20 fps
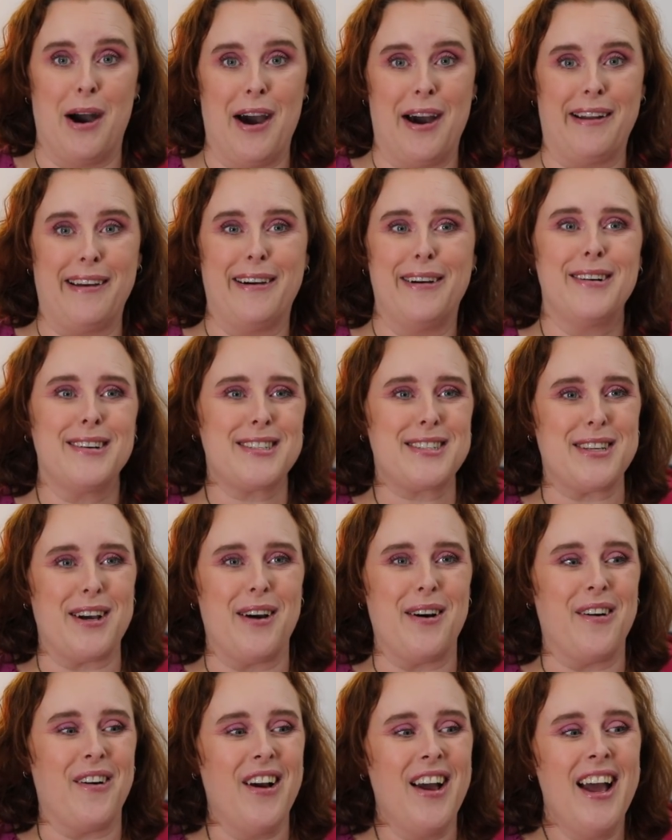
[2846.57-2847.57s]
motto.
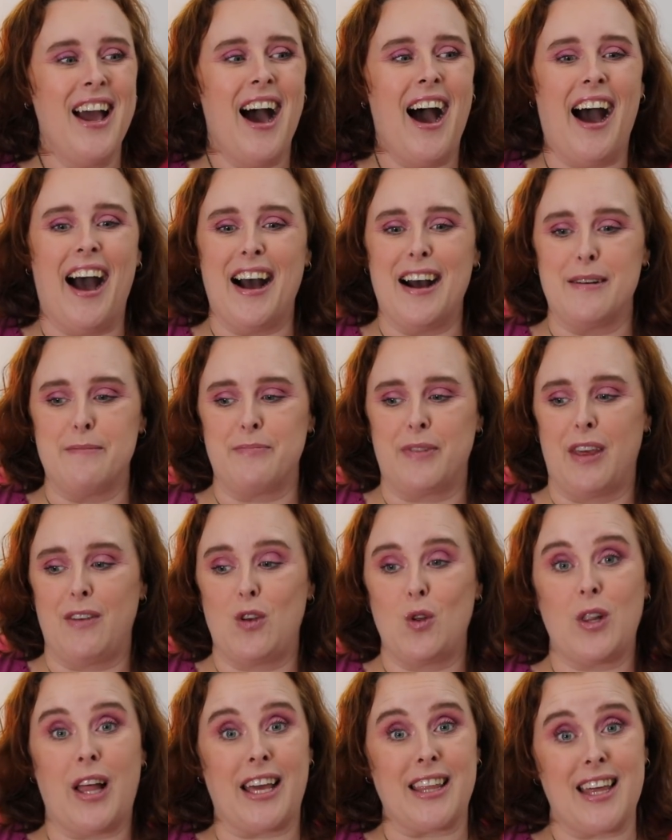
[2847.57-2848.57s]
So um, if
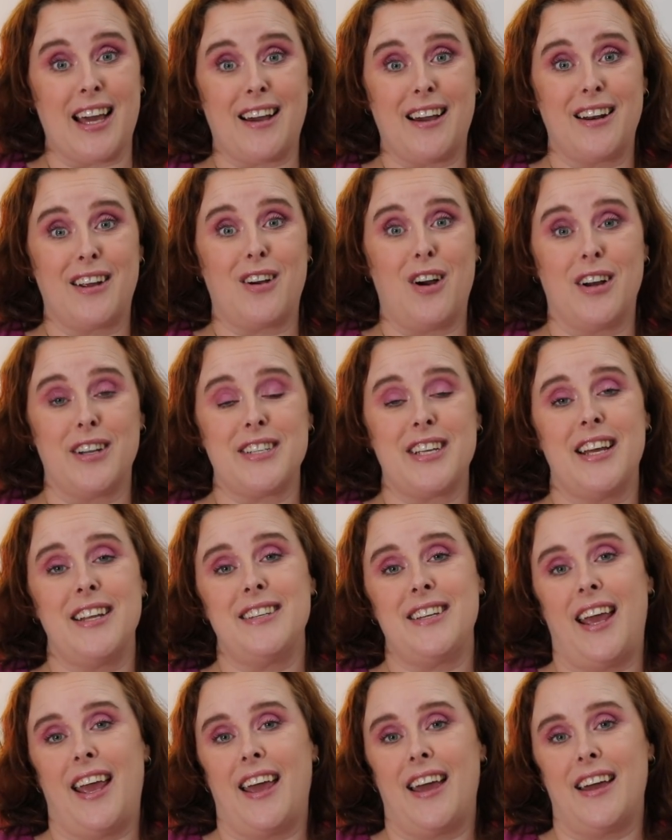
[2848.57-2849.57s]
you like that kind of
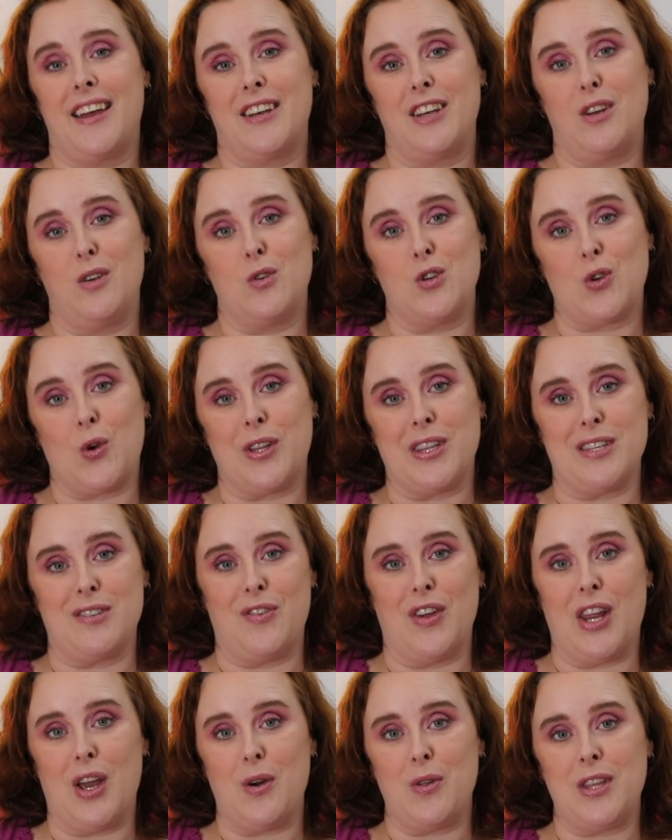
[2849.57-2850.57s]
content and you enjoyed this
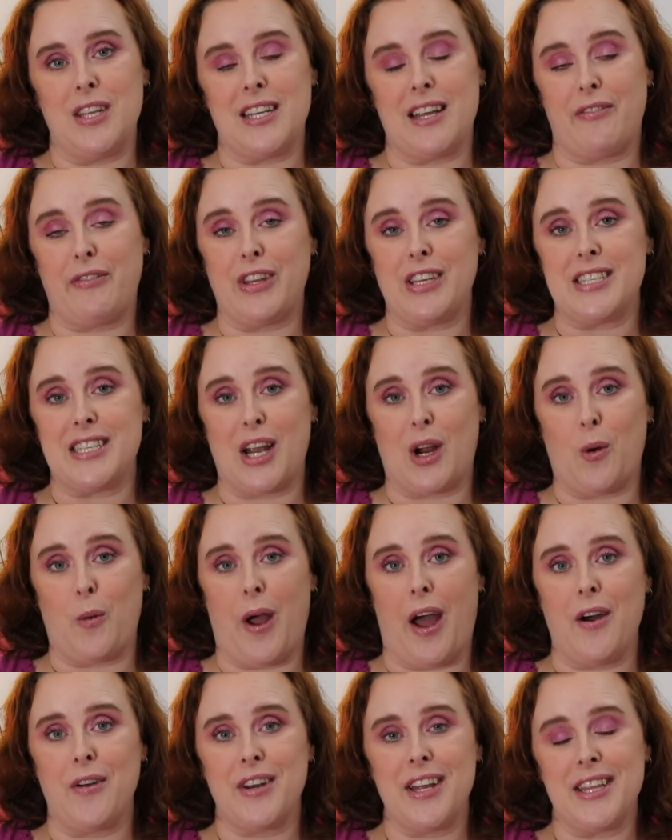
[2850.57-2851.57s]
video, then definitely stick
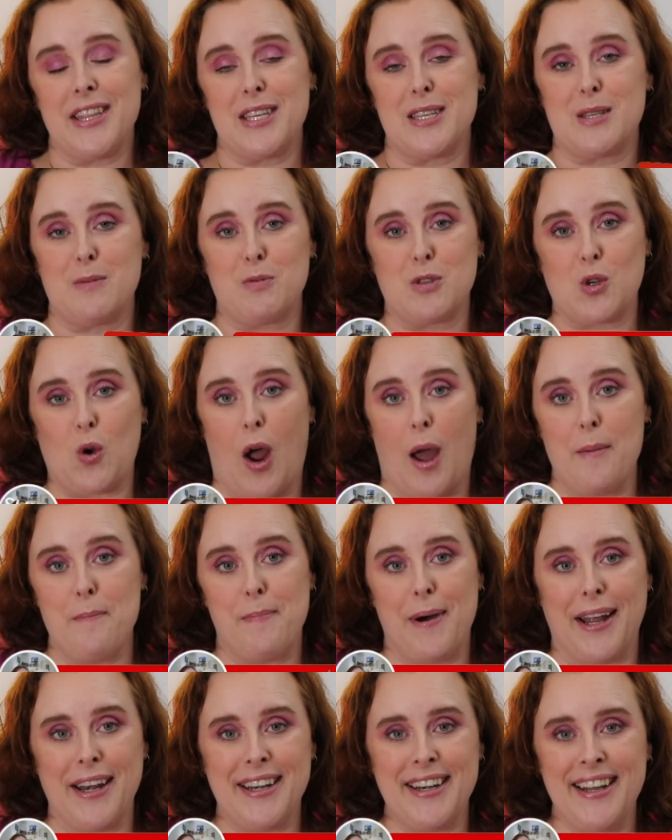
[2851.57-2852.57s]
around, hit the subscribe
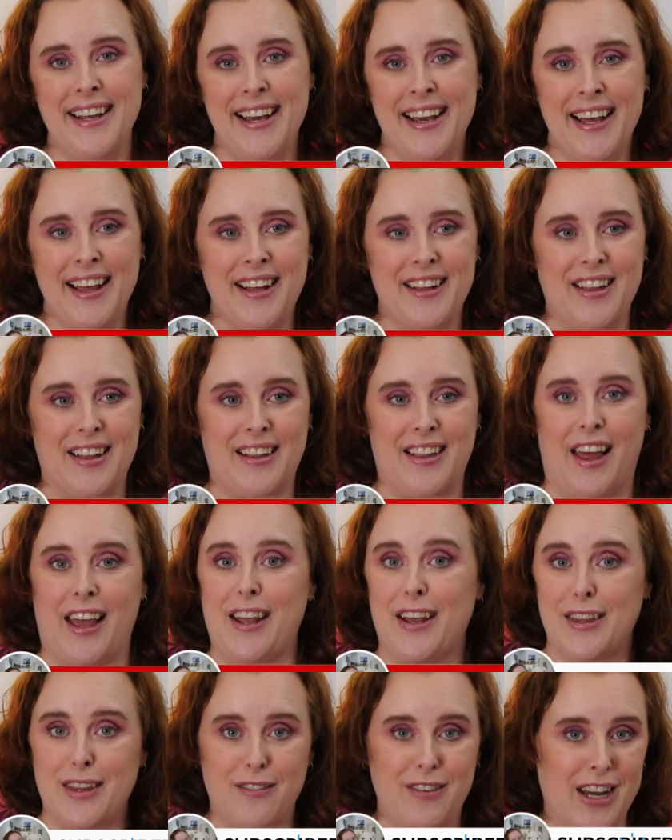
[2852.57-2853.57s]
button, click
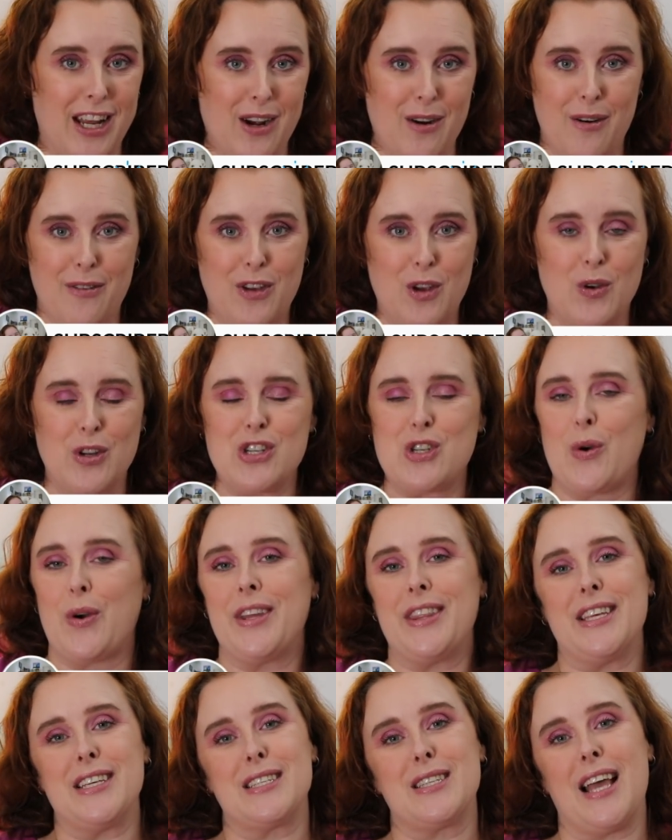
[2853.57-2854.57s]
like on the video if you
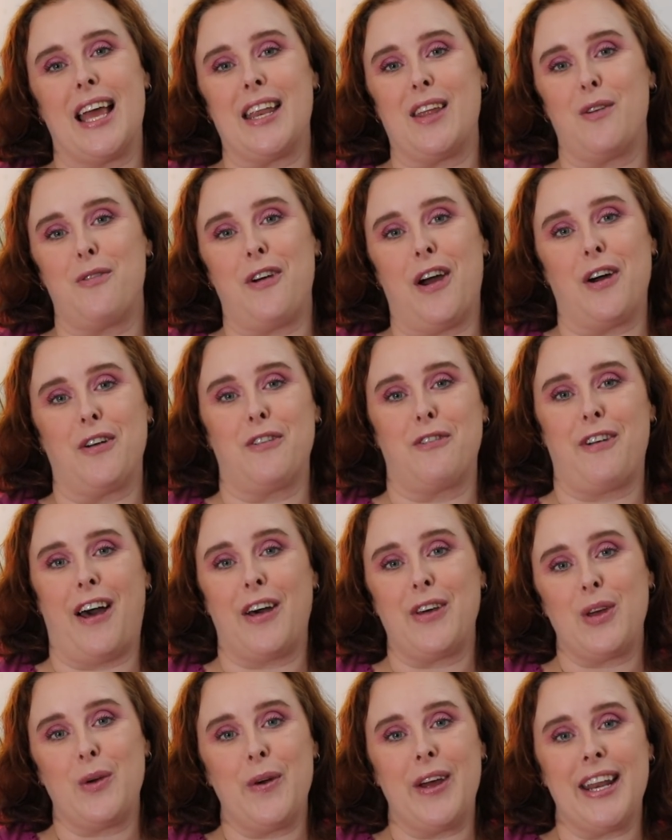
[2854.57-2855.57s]
enjoyed this and you found
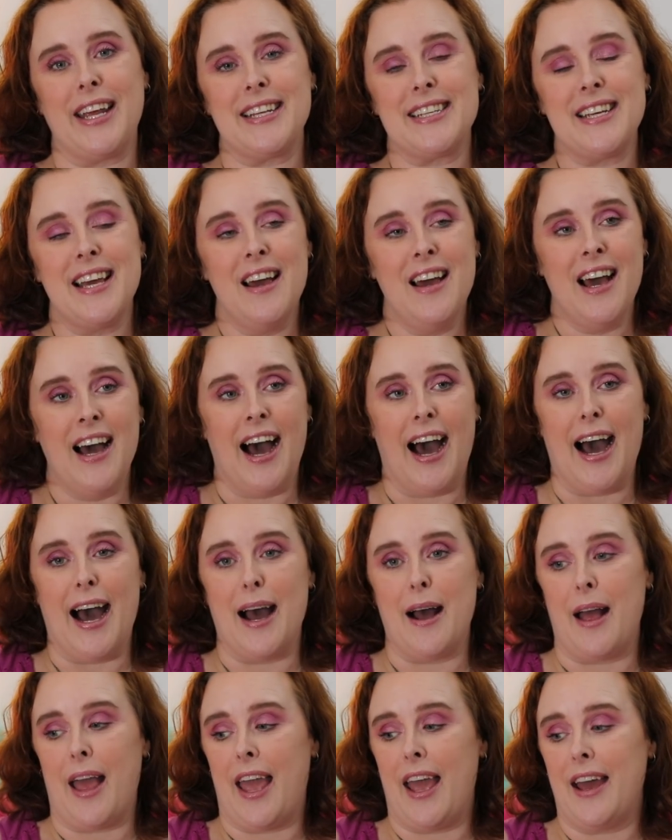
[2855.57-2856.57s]
value in it.
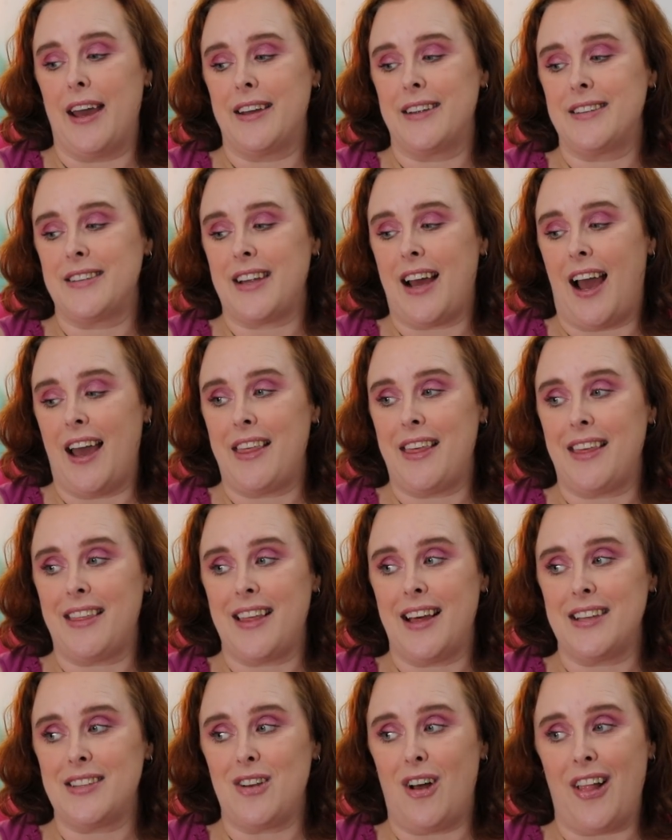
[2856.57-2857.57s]
Uh, and I
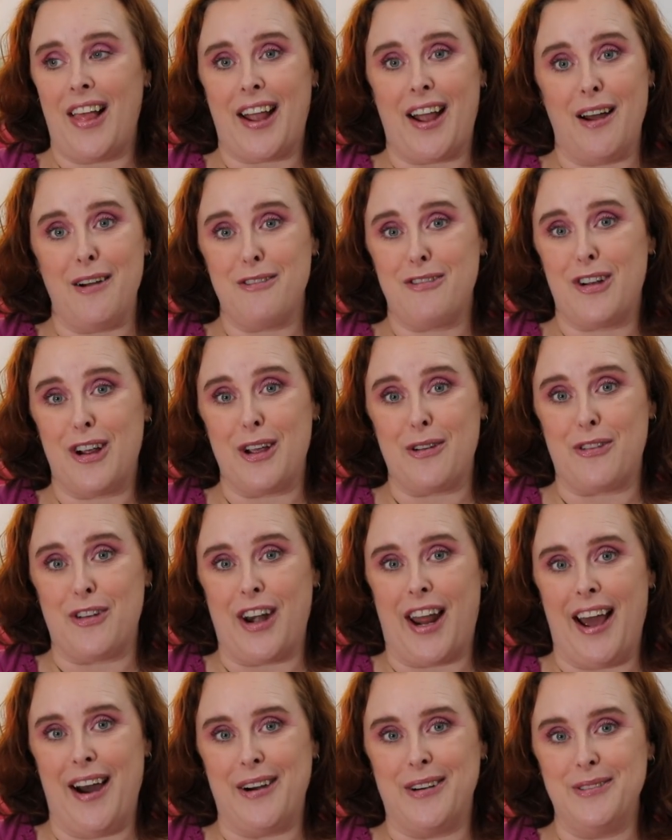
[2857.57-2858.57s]
think that's all I got for you for
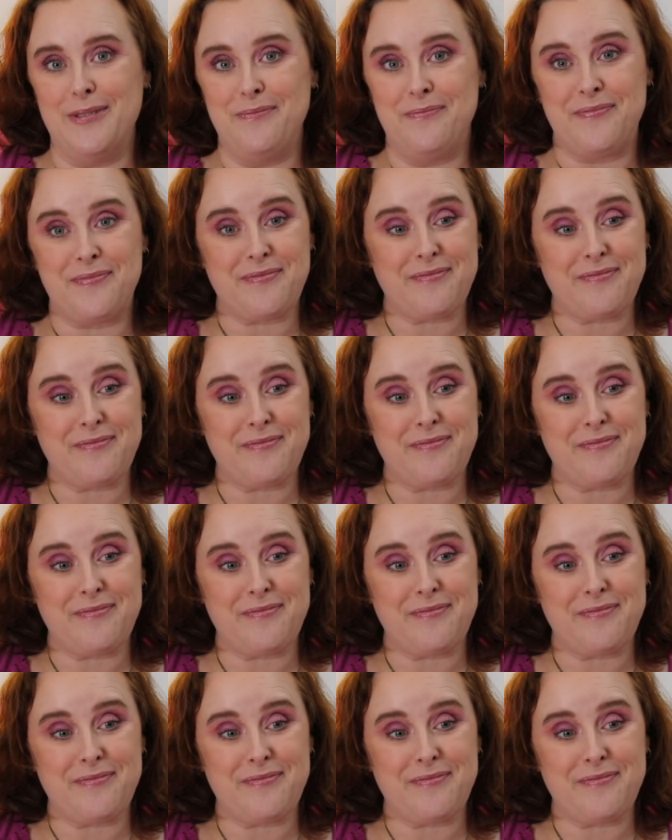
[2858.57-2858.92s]
now.